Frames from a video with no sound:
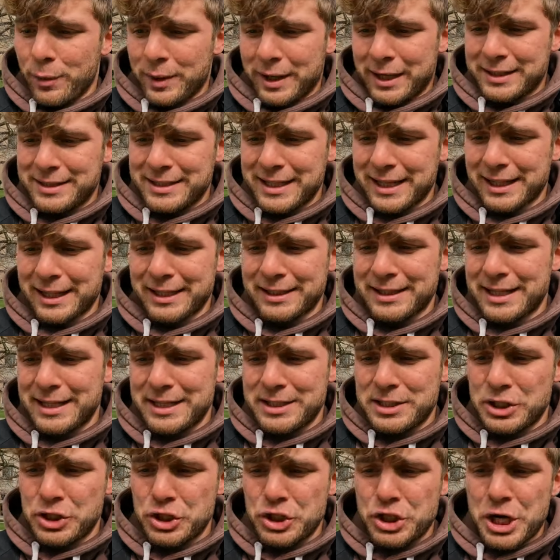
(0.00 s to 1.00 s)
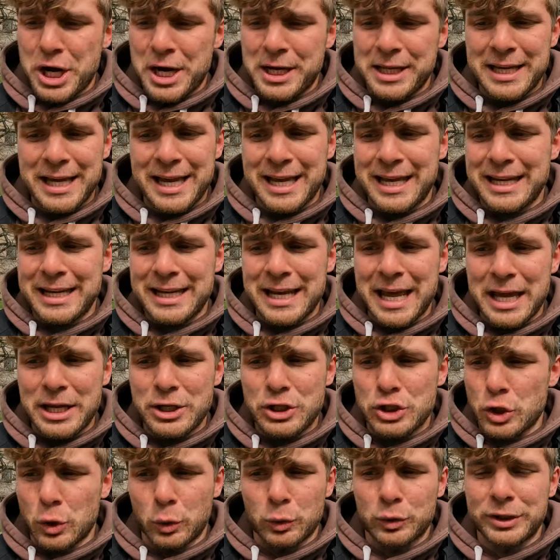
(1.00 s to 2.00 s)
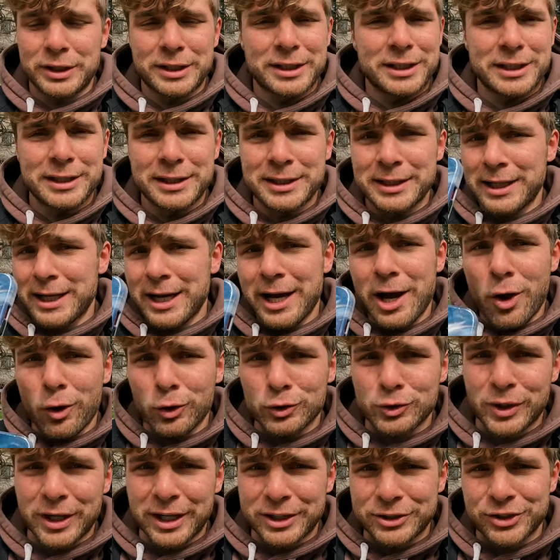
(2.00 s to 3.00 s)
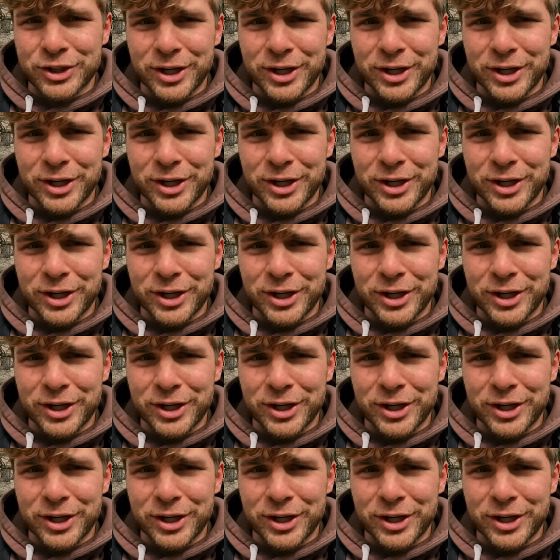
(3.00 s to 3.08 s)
we got a Diglett that isn't shiny and a Joltik, also not